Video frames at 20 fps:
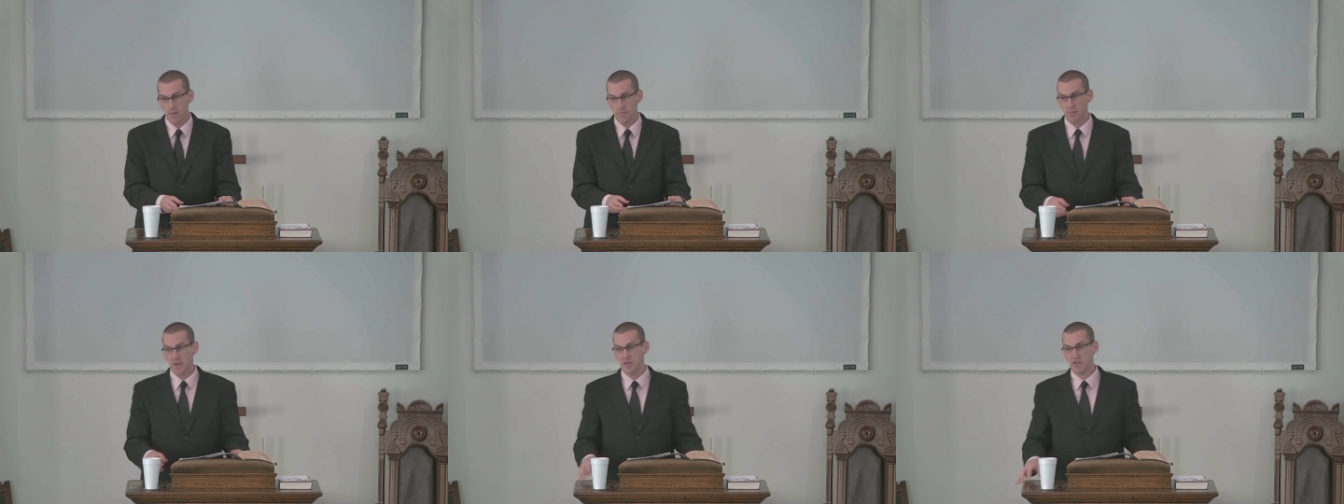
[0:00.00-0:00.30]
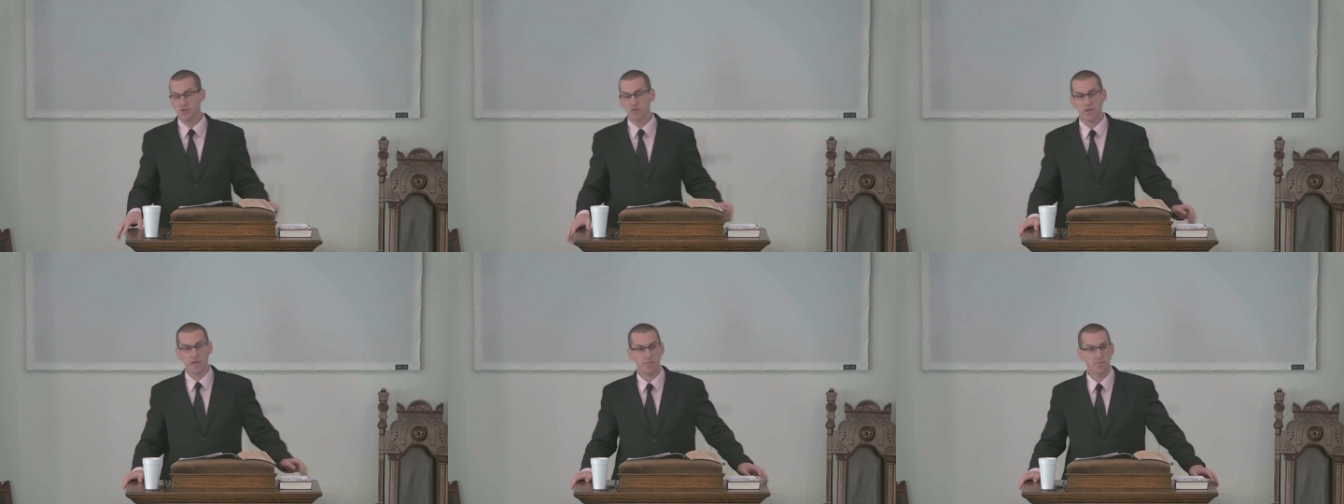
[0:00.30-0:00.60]

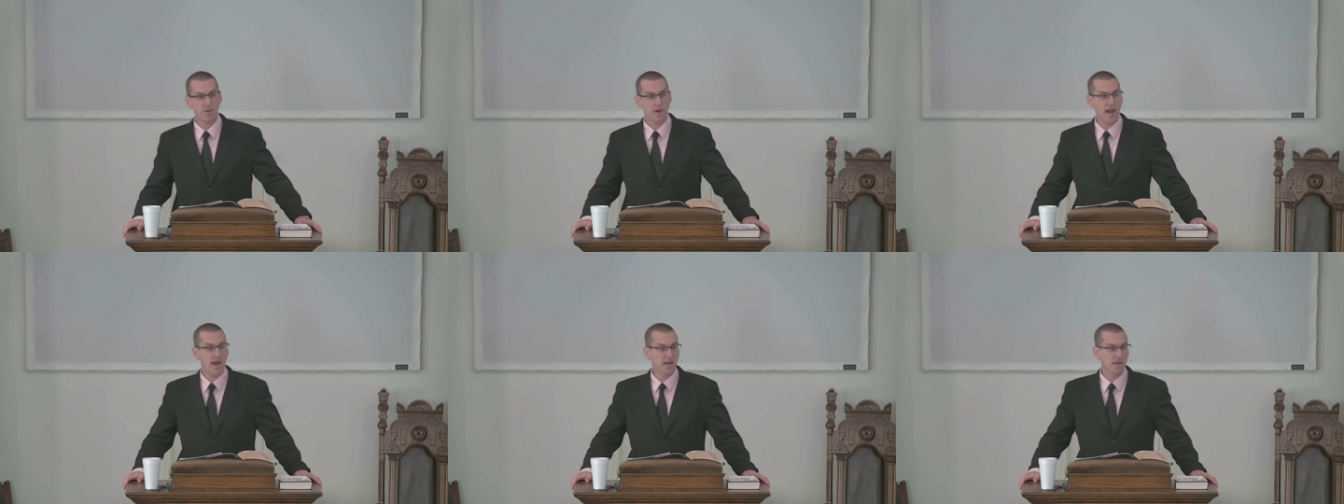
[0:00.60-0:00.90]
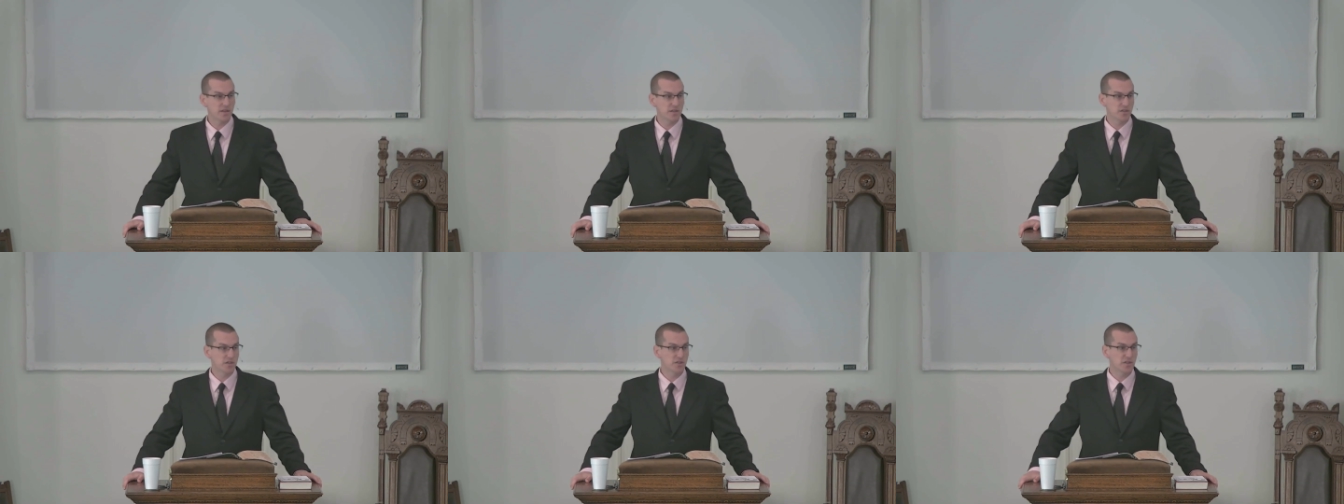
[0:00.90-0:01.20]
habitually
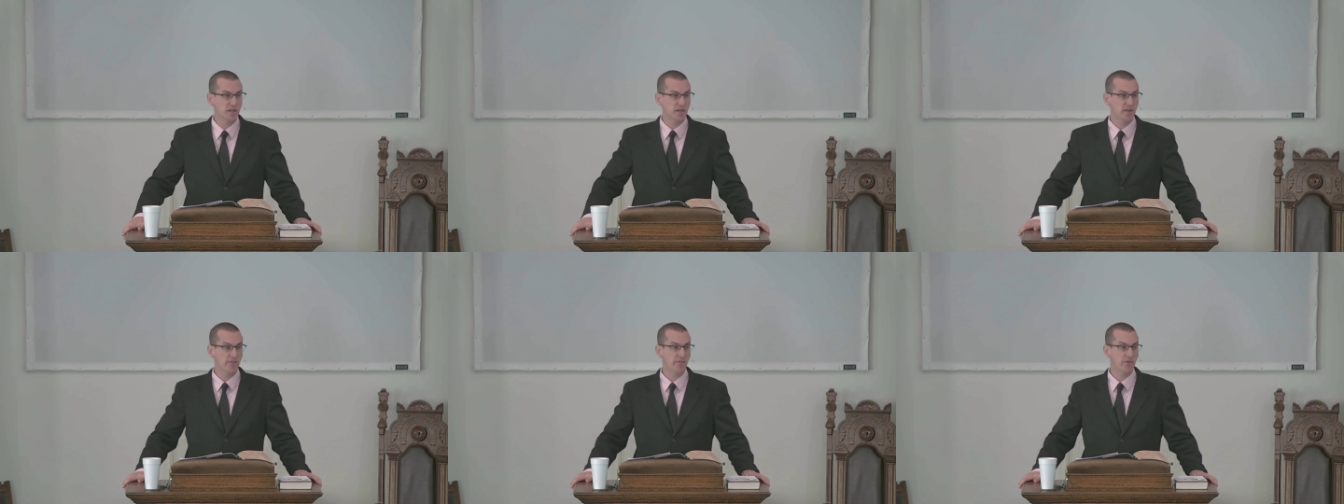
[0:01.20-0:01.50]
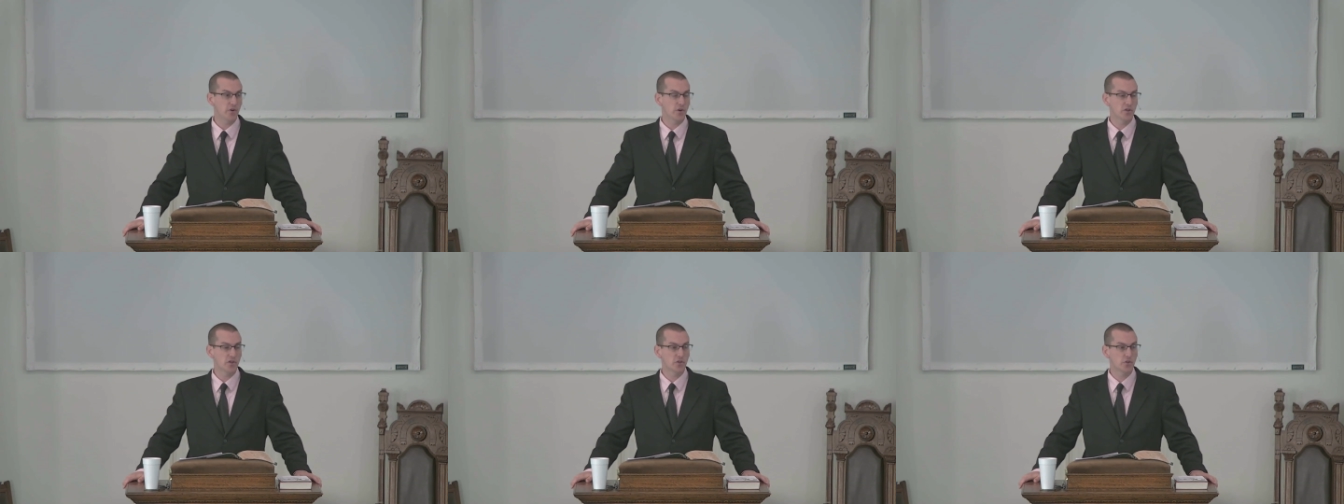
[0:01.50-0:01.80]
practice sin
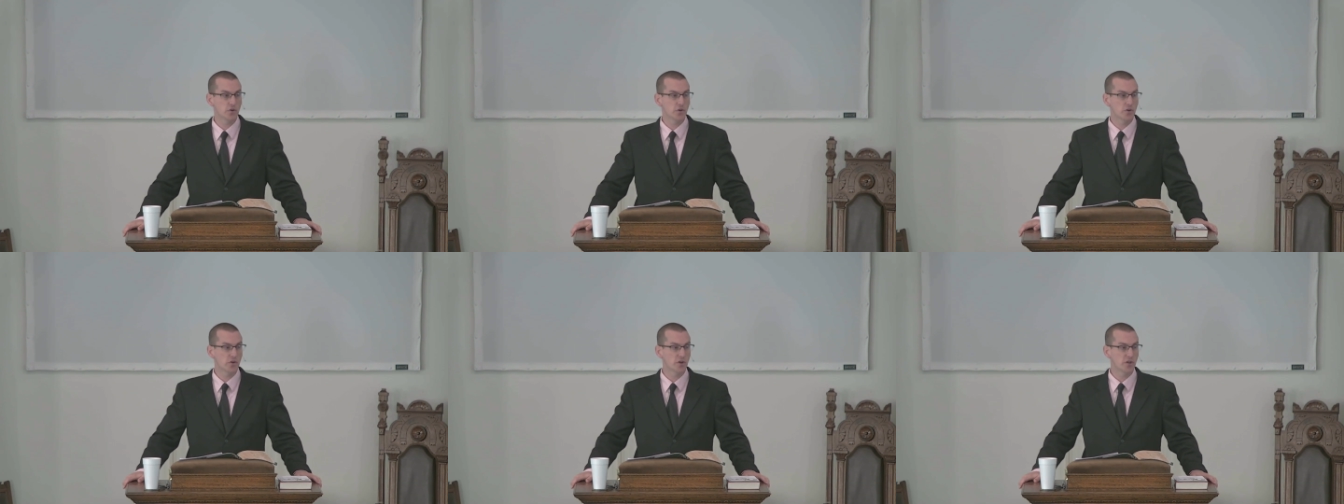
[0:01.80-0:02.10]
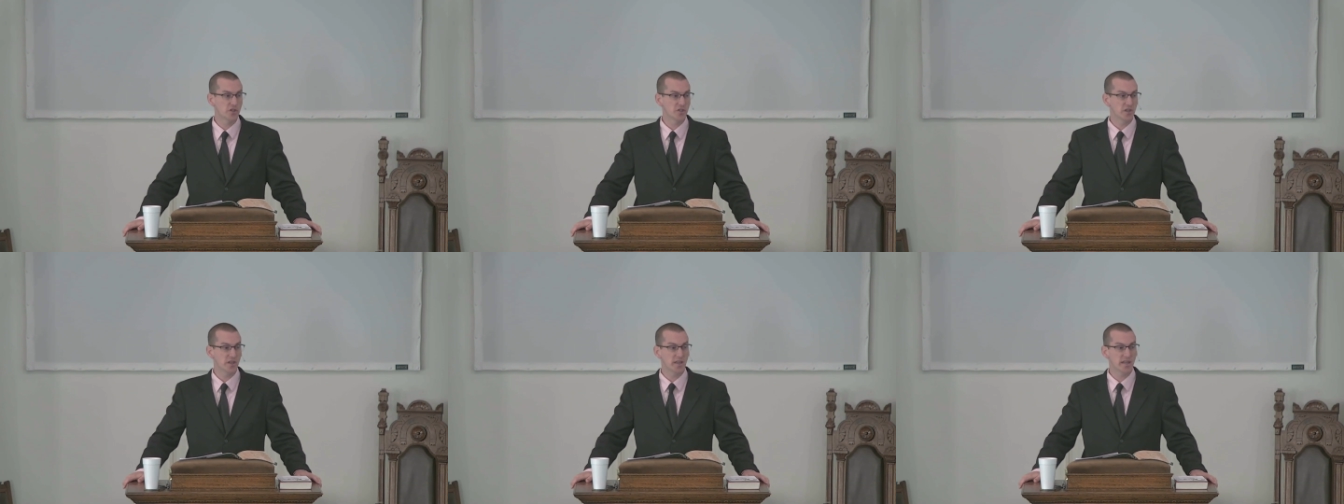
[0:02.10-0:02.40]
if you're a true
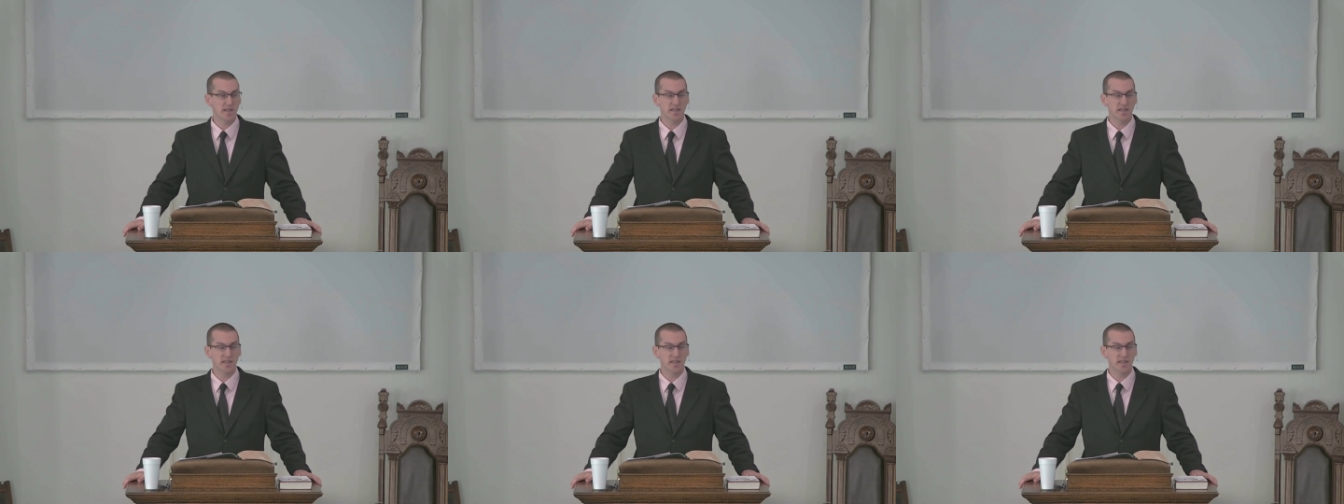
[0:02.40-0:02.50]
Christian.